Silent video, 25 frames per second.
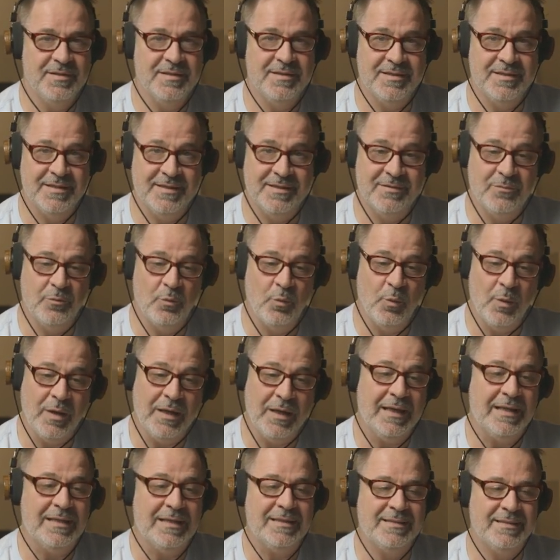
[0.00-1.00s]

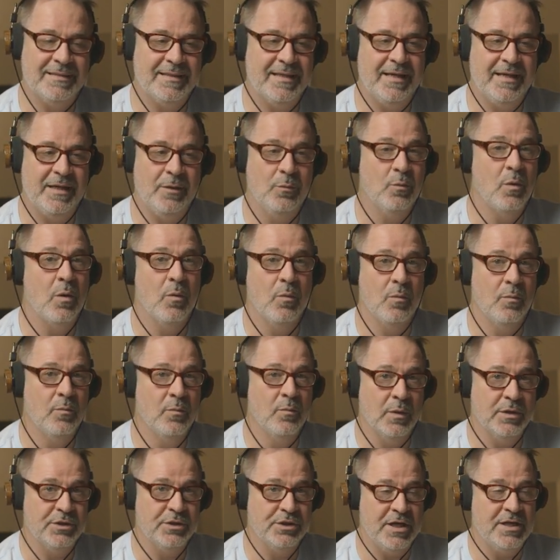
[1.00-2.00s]
really see
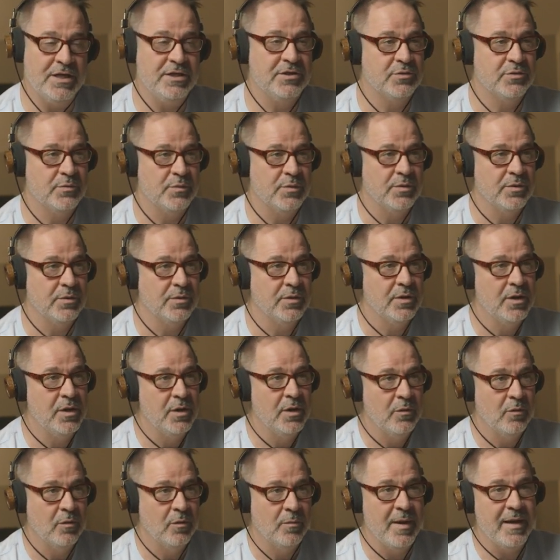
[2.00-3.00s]
what changes we're
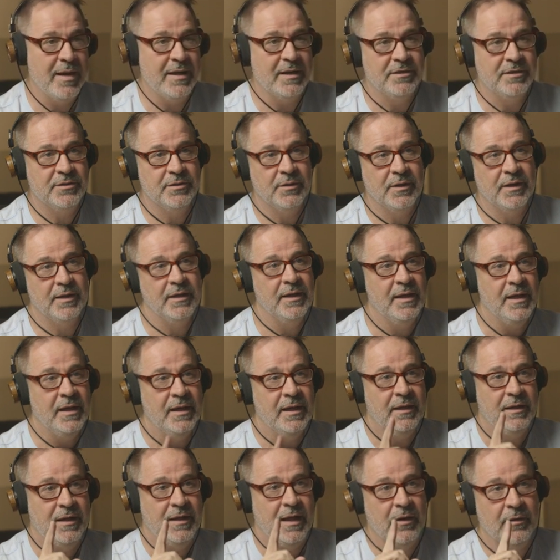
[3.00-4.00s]
making to it.
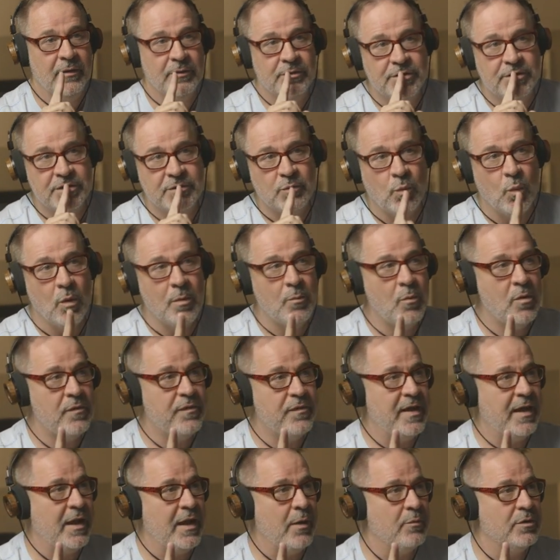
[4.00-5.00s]
Now, just one more
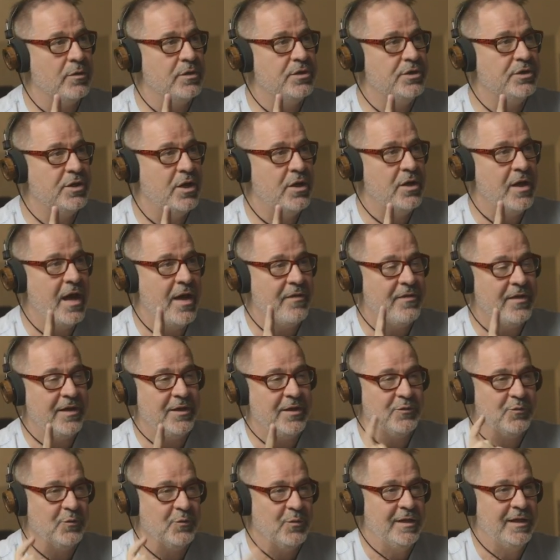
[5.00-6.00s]
thing I want to show you I think
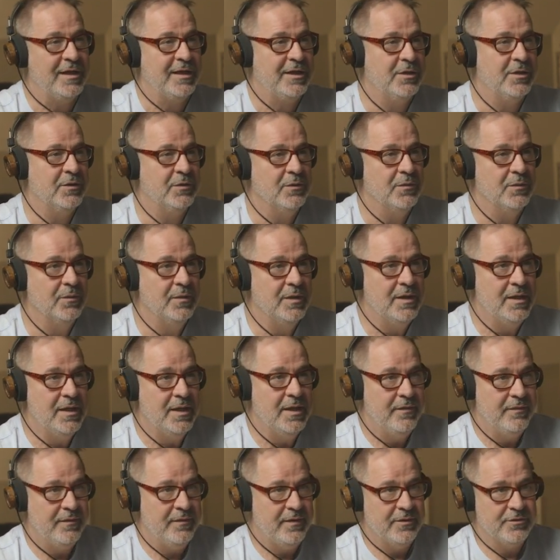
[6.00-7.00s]
is really cool.
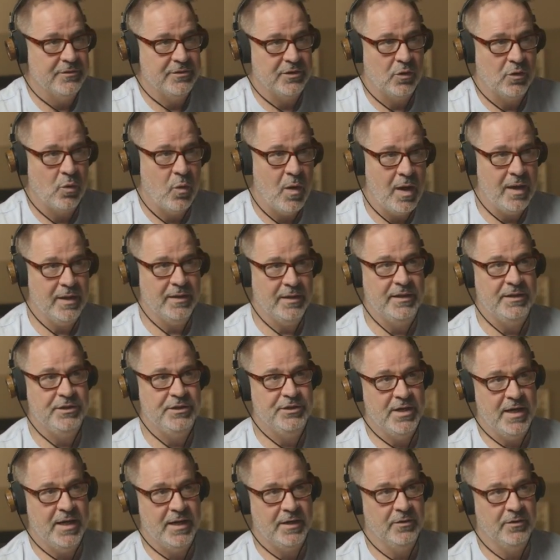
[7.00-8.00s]
There's a quality
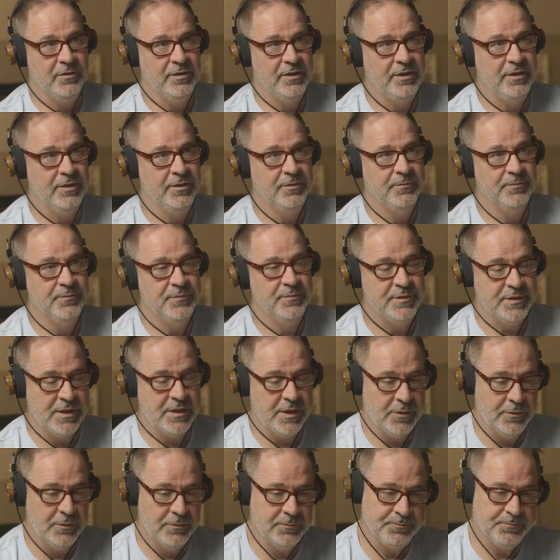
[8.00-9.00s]
check on here.
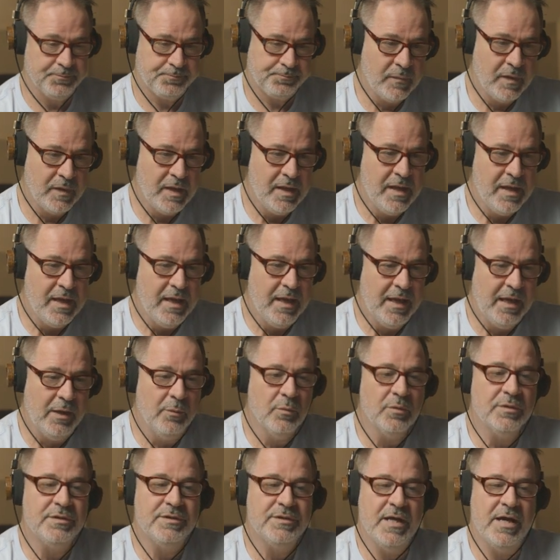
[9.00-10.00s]
So it
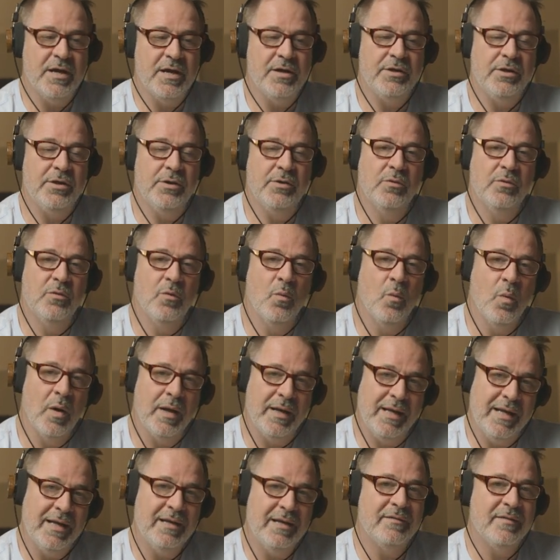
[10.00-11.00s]
will tell you
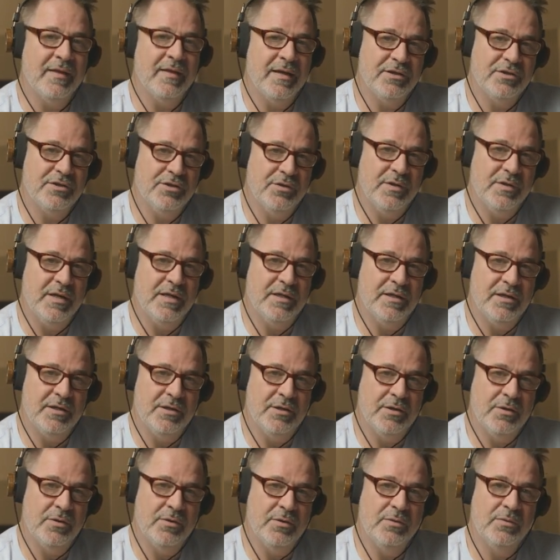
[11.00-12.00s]
what it thinks you need to
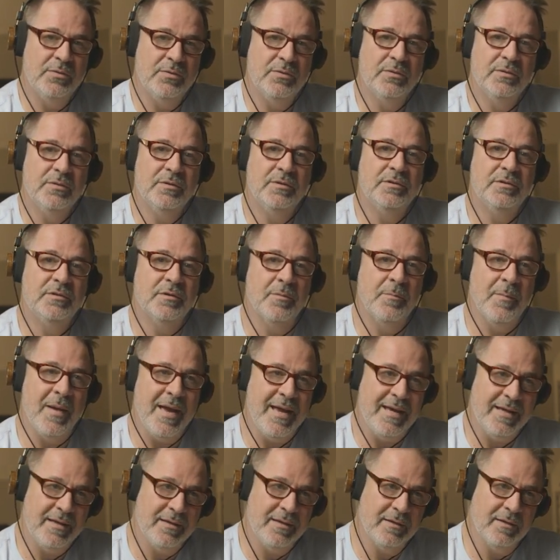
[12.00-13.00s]
do to
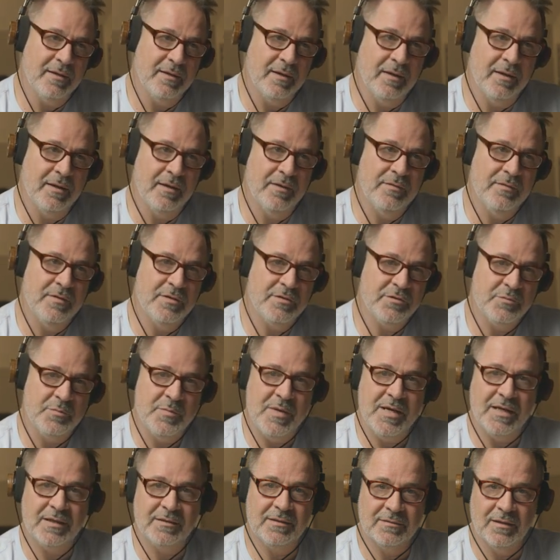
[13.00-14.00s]
make this
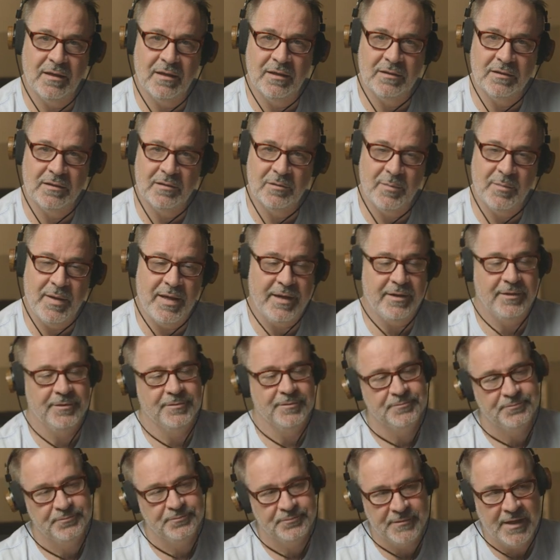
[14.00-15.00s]
mix a little better.
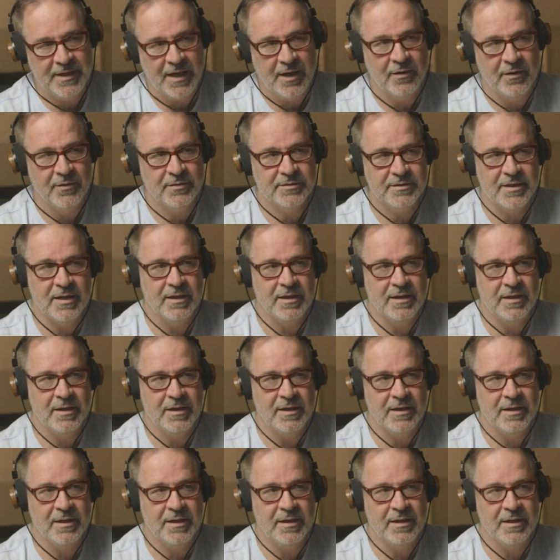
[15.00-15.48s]
Now,